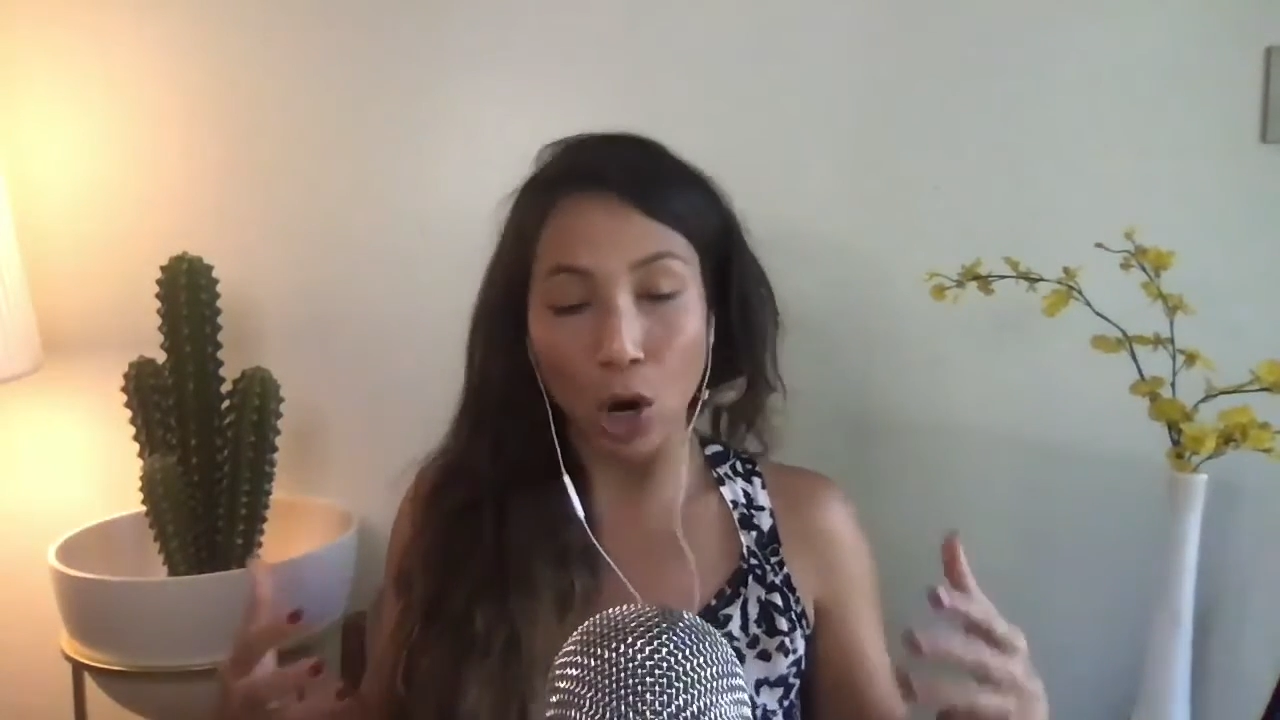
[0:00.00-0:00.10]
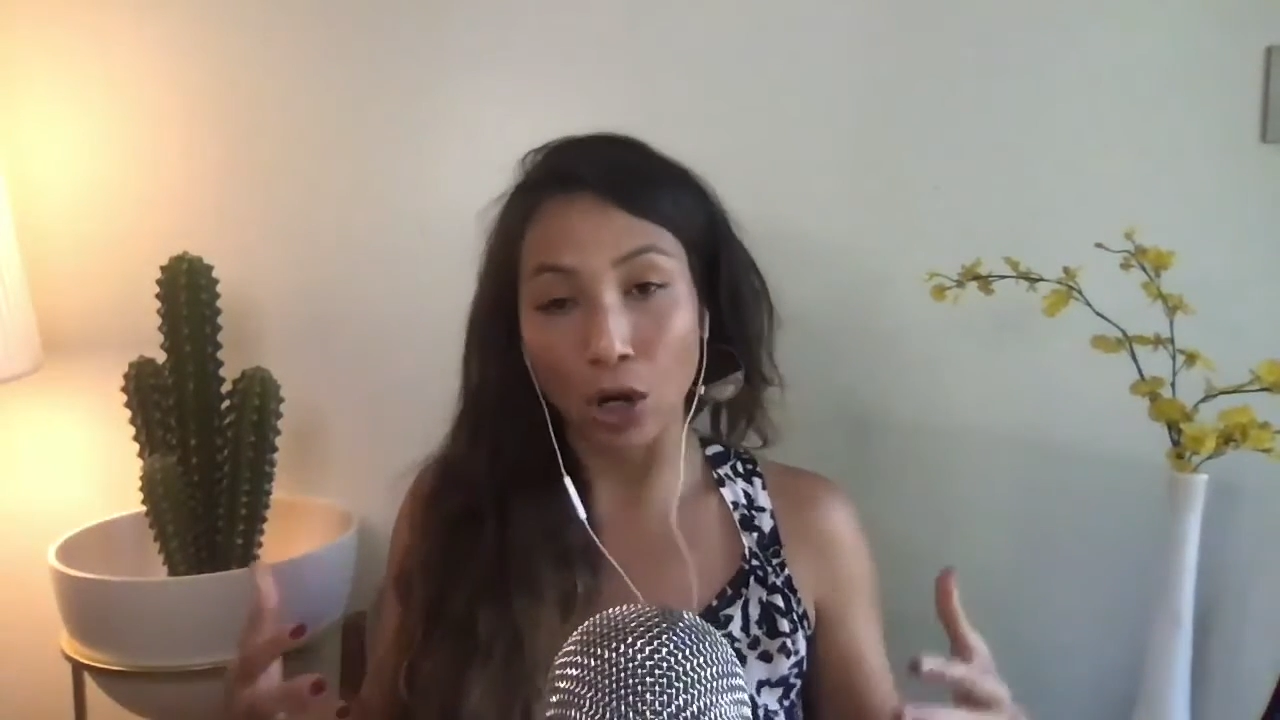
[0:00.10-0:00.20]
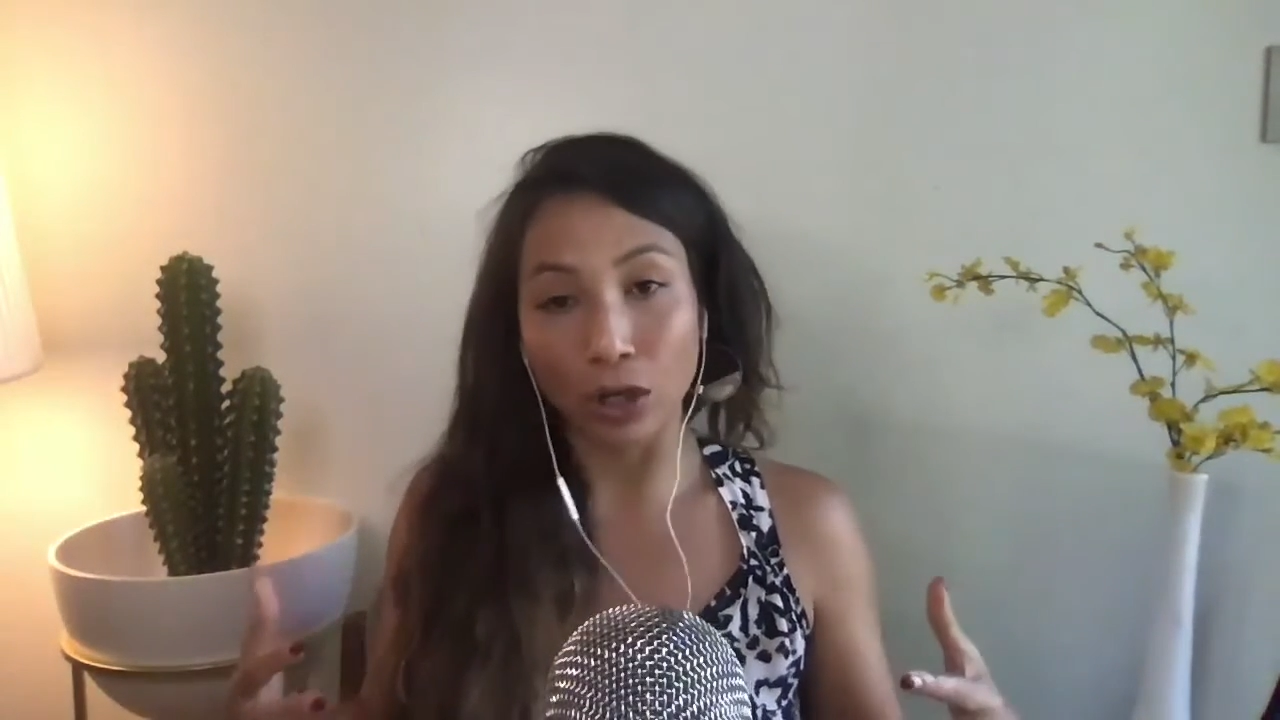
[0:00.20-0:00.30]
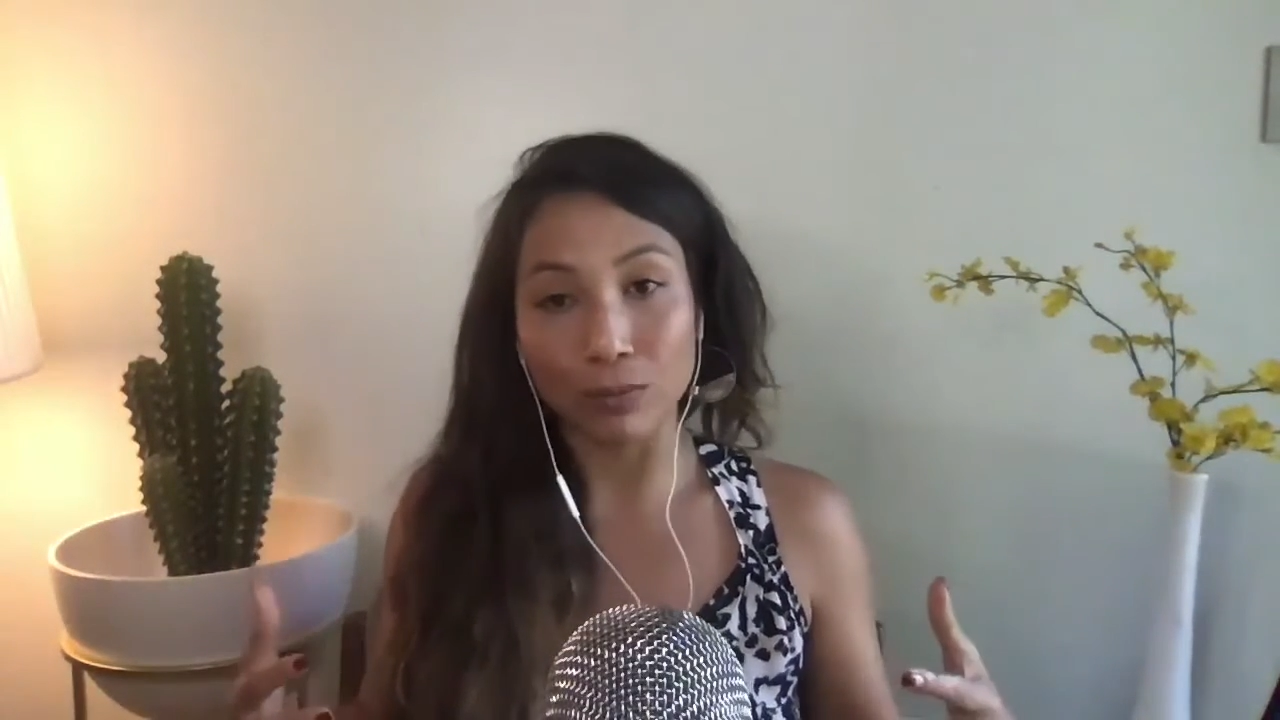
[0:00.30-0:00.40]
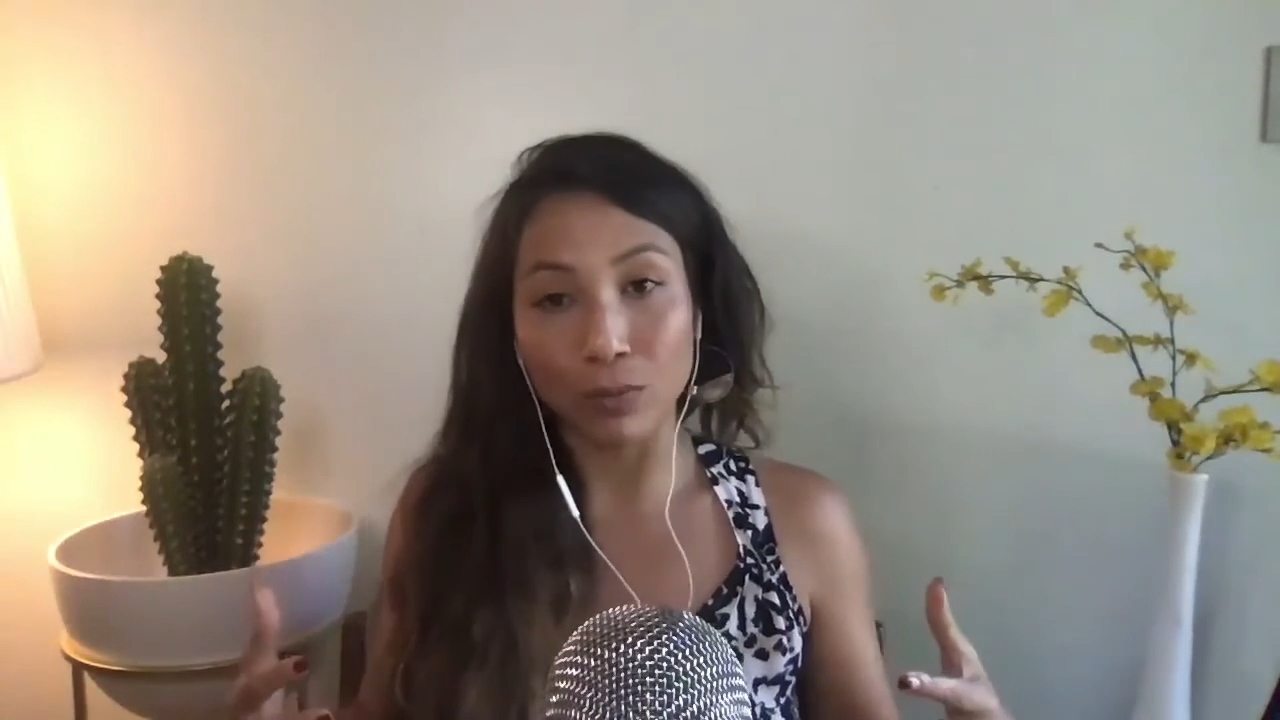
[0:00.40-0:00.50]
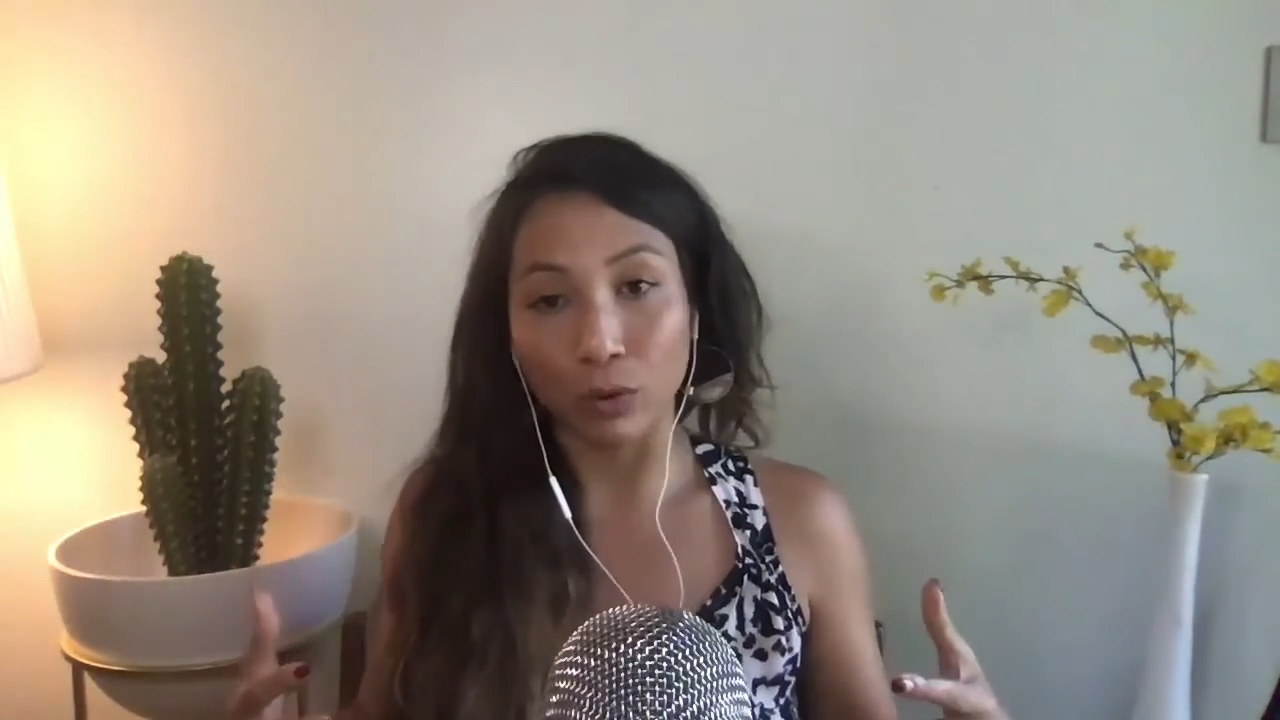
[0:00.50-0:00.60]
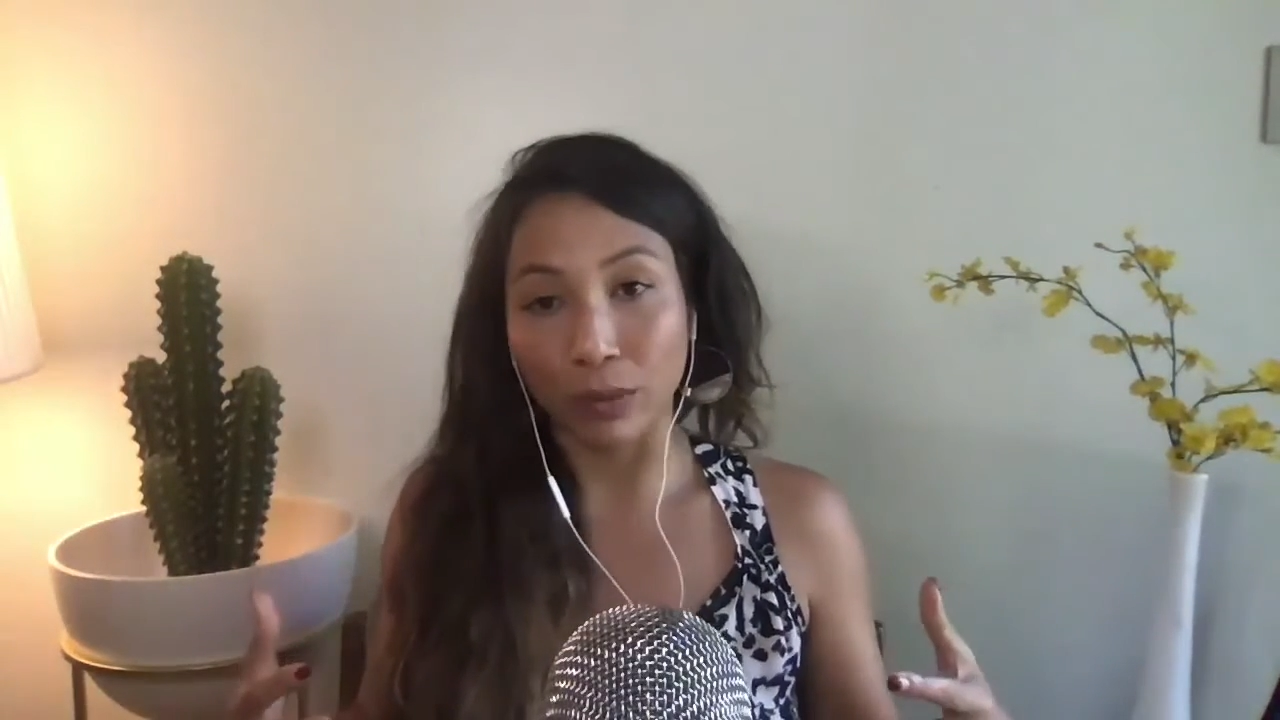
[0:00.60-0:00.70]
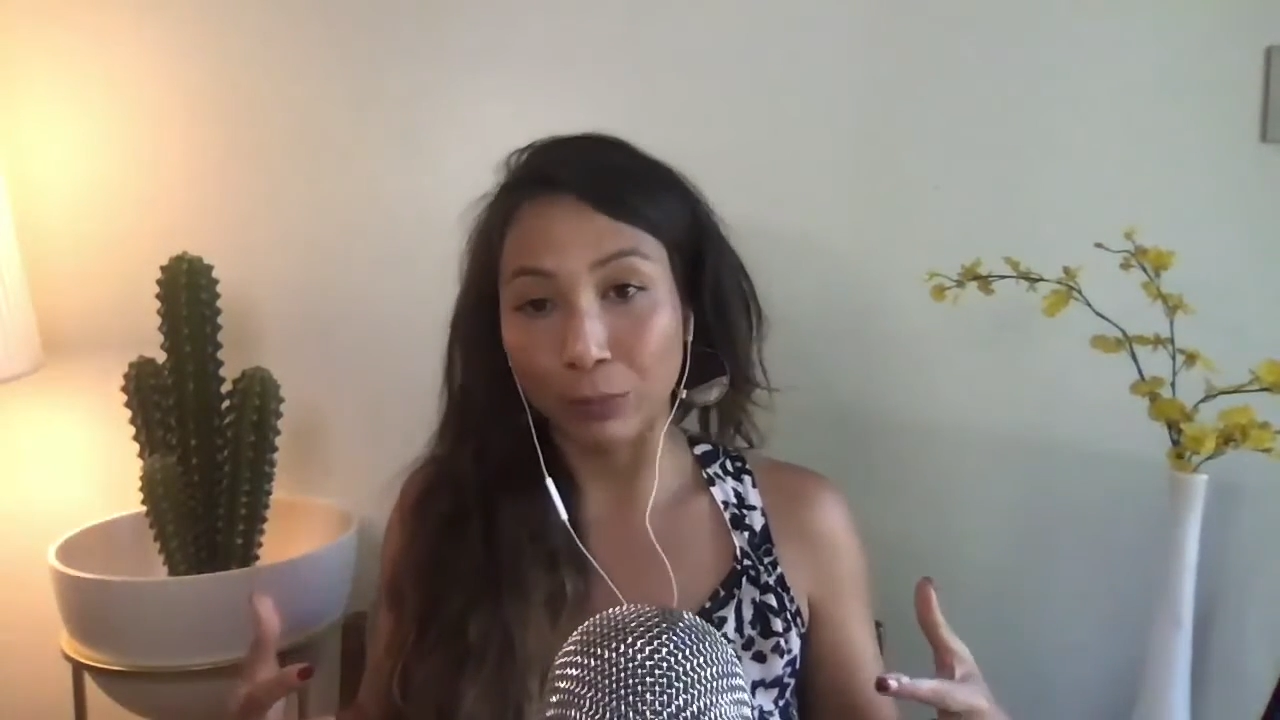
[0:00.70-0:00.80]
autumn or my